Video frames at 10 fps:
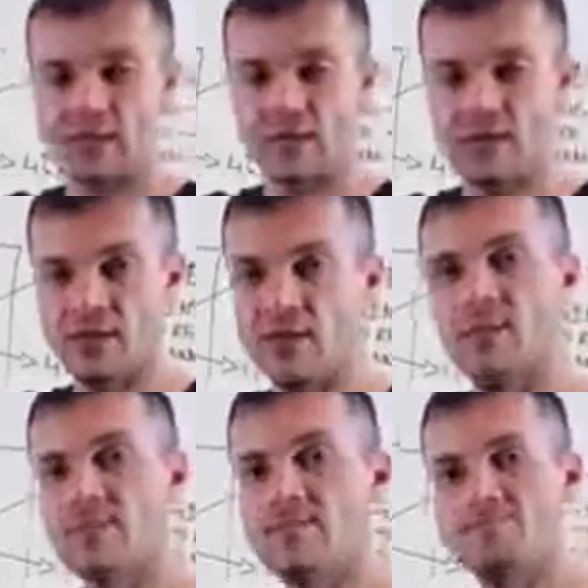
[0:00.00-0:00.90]
Okay,
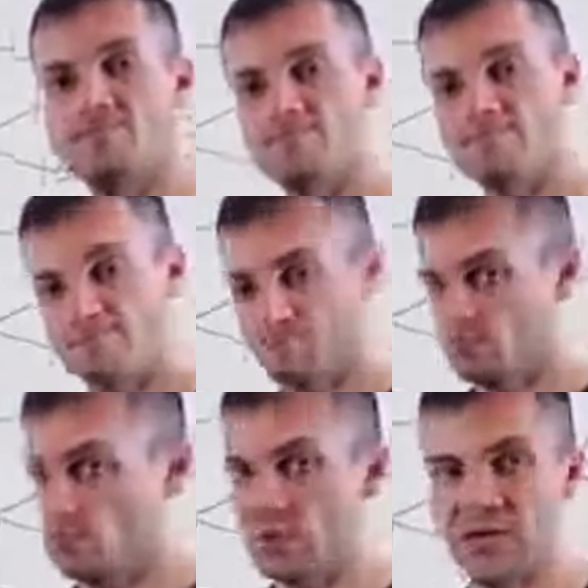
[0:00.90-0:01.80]

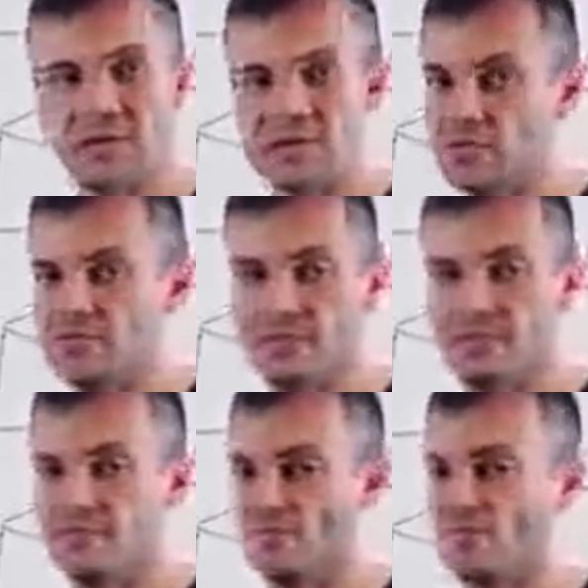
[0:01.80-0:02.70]
money is
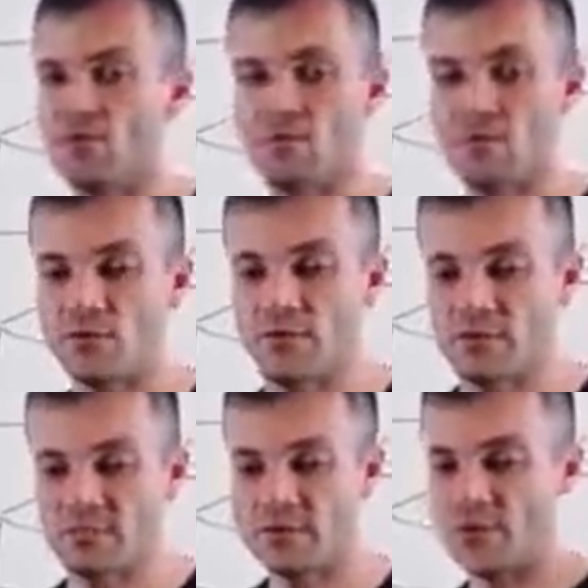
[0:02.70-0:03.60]
easy, very, very
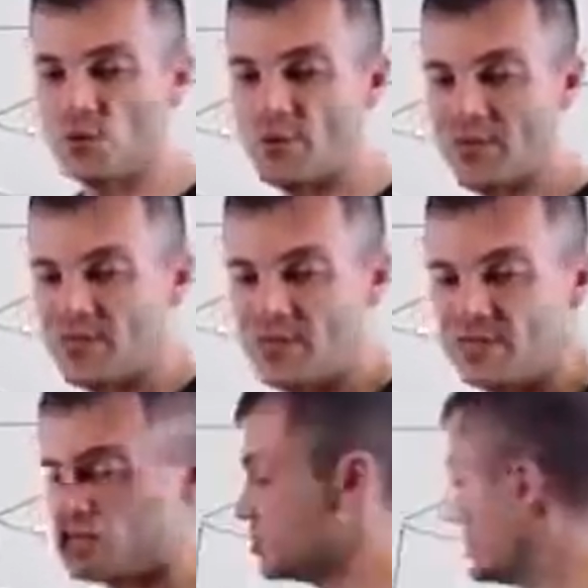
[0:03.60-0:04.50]
easy. But if we
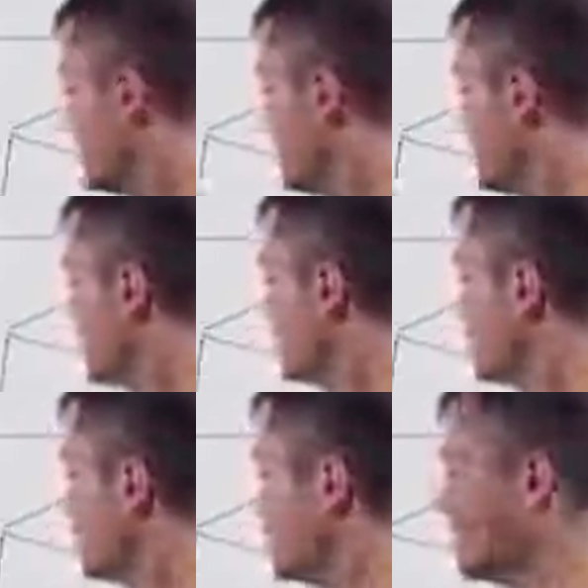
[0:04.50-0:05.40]
each
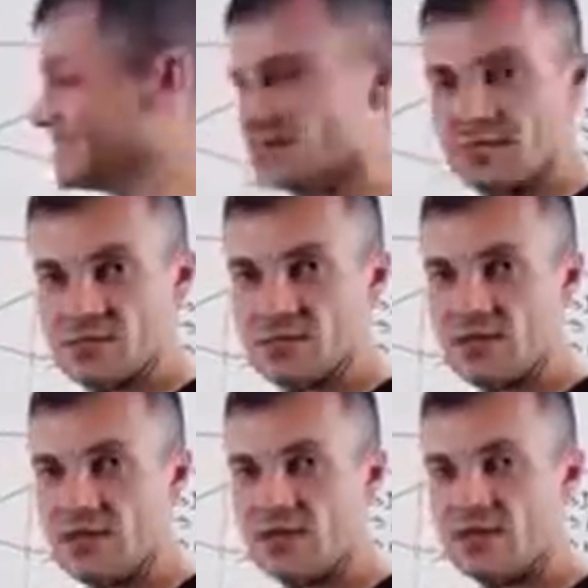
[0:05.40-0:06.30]
commit,
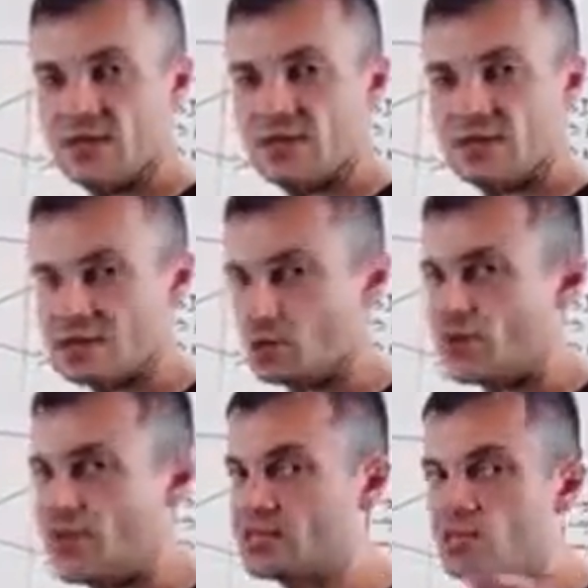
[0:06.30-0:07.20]
all right, that's
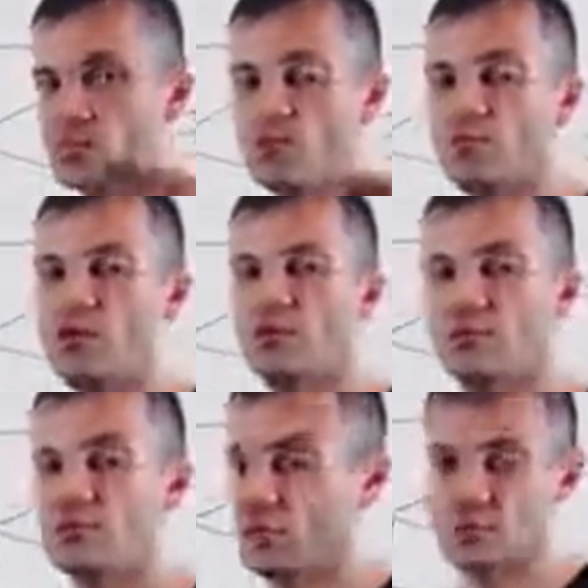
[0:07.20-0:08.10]
why you had to agree
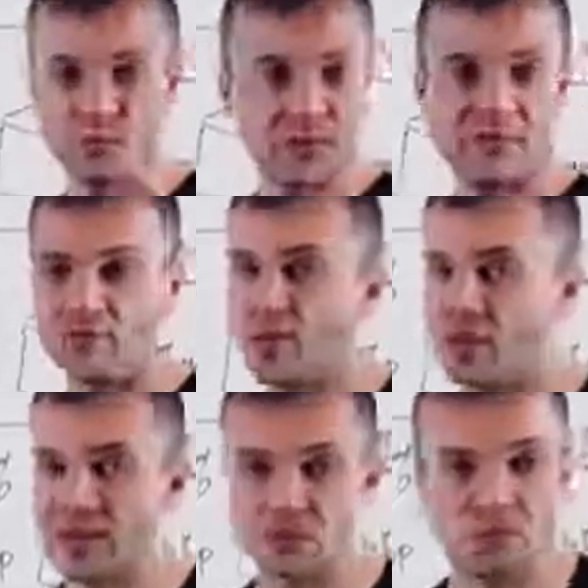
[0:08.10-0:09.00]
to that's why
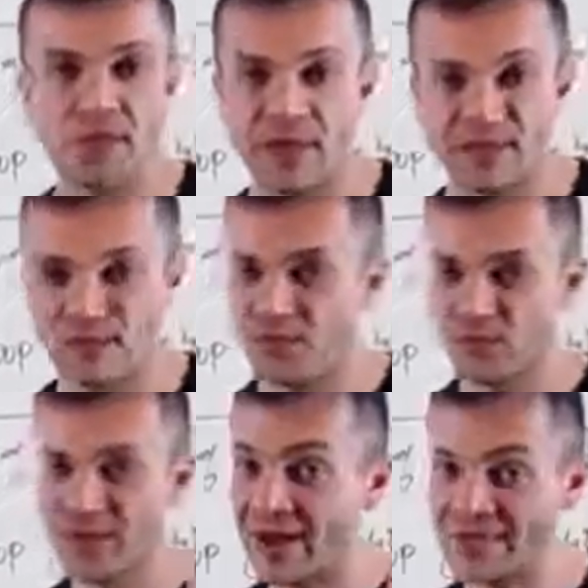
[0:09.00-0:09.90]
everybody had to pledge.
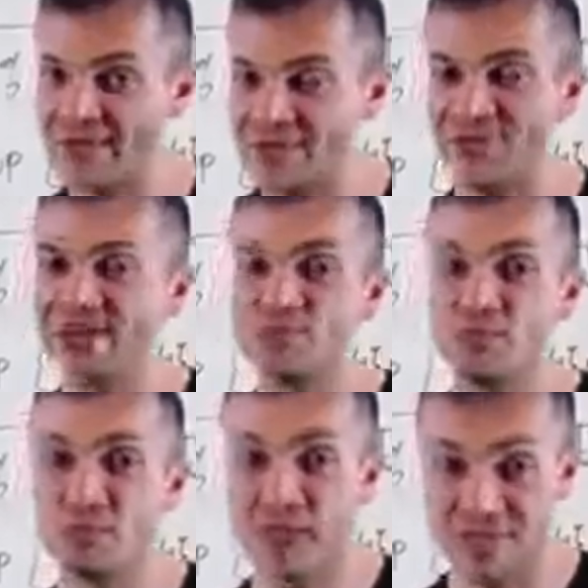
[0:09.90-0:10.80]
Before you got here, you
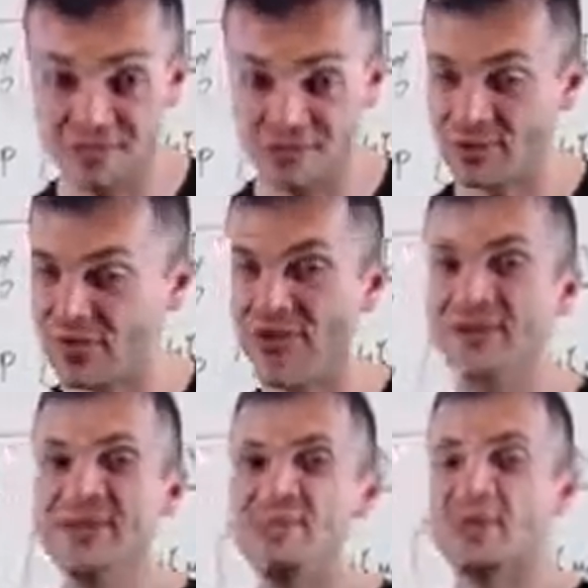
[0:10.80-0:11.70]
had to pledge,
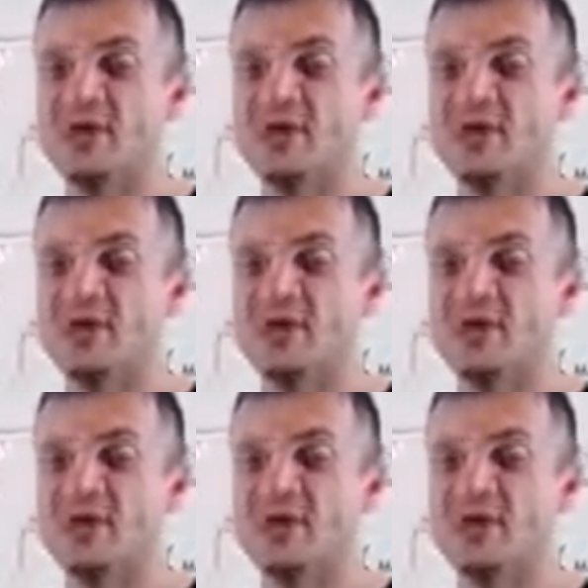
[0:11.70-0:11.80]
okay?